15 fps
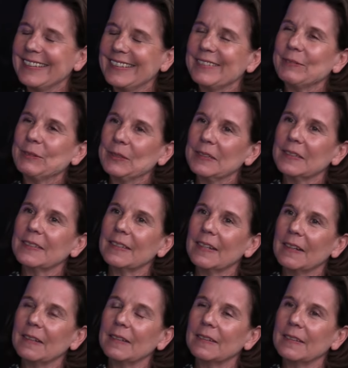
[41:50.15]
it was
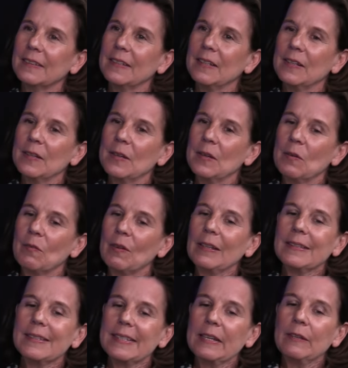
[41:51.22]
uh,
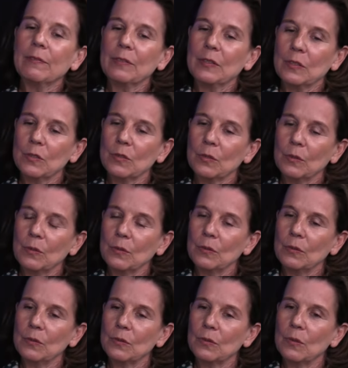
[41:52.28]
felt safer to
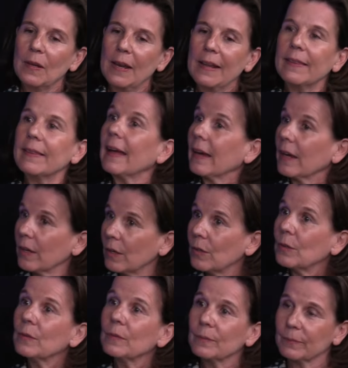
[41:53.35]
to let that go.
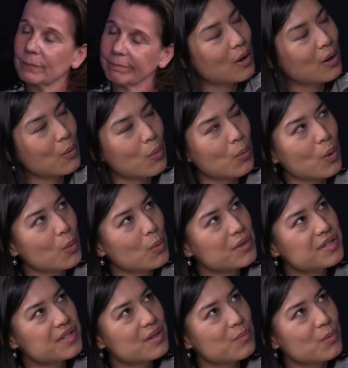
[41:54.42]
Mm. Uh, what
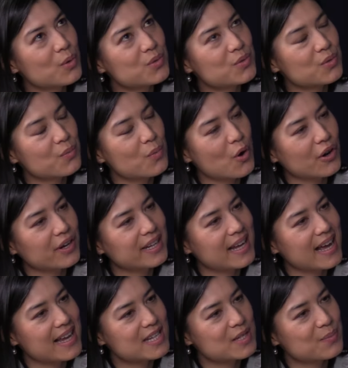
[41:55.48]
was the most rewarding
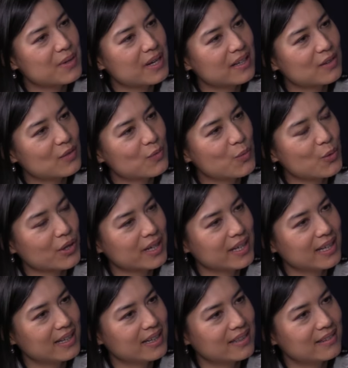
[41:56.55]
aspect of
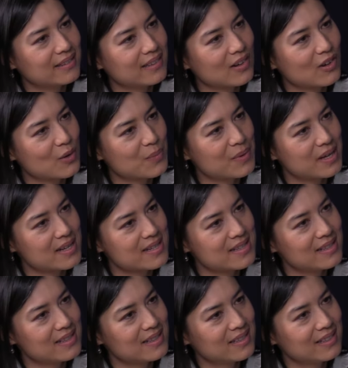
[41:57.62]
working at Art
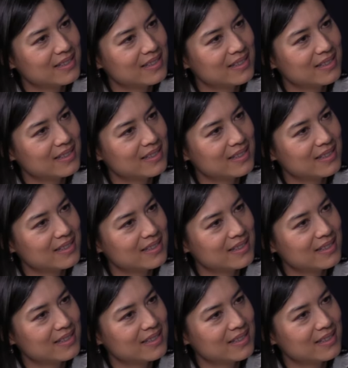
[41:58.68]
Basel?